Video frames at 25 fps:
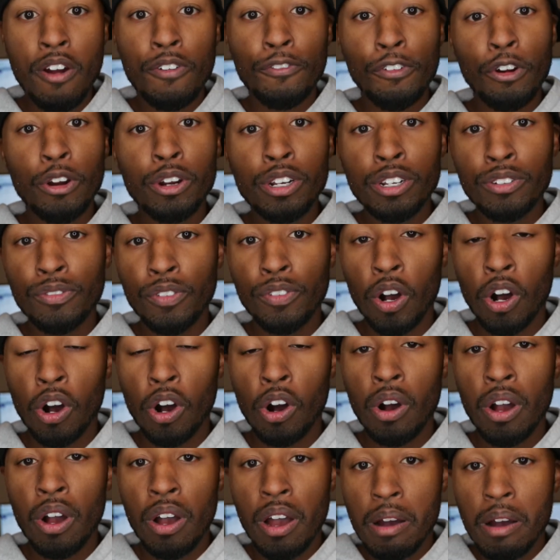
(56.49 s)
First of
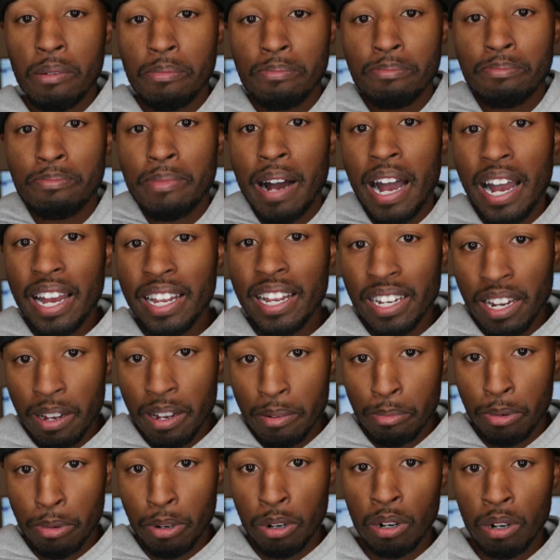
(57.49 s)
all, my
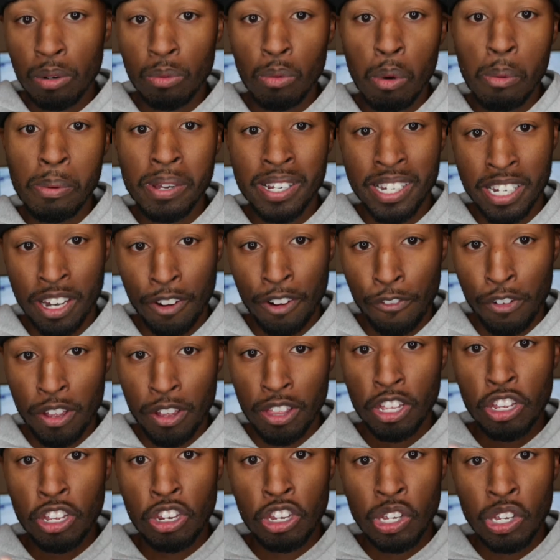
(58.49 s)
number will be
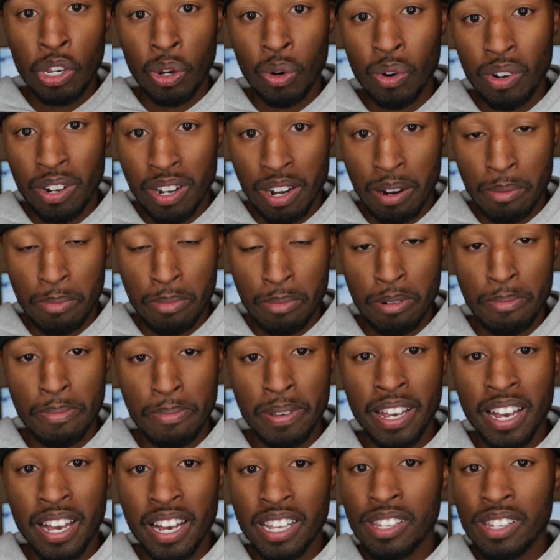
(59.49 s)
different than your number
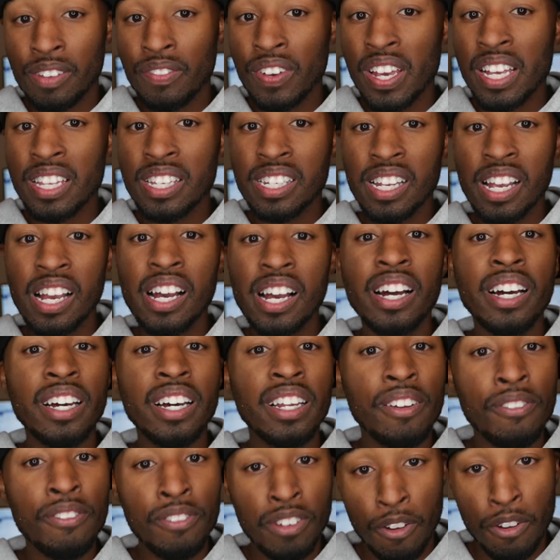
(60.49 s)
because of a
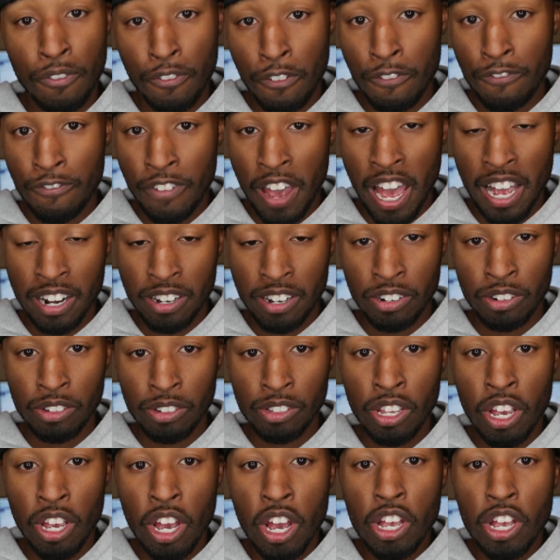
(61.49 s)
ton of different
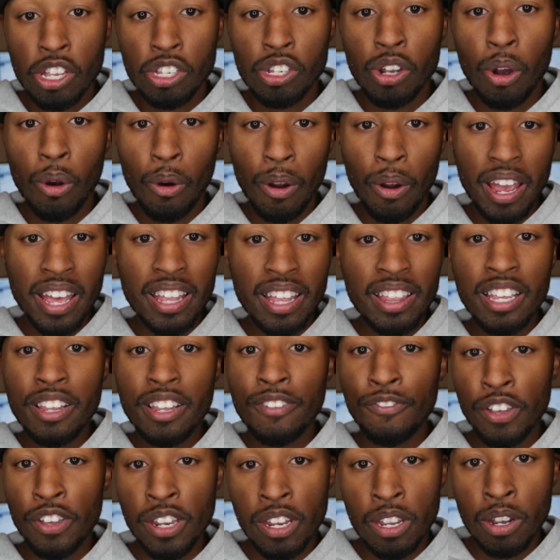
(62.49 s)
factors. So in
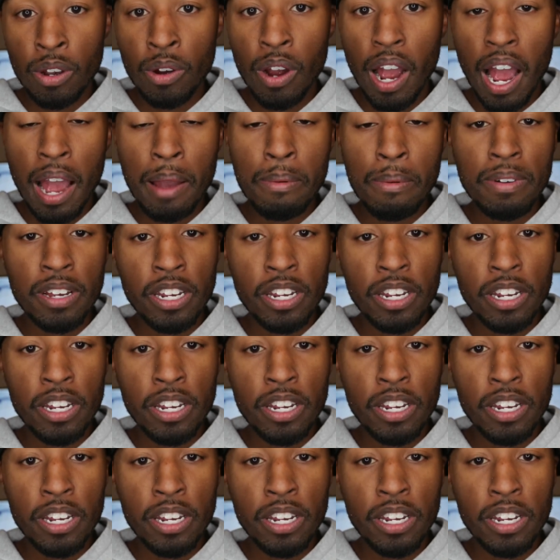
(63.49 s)
this video, I'm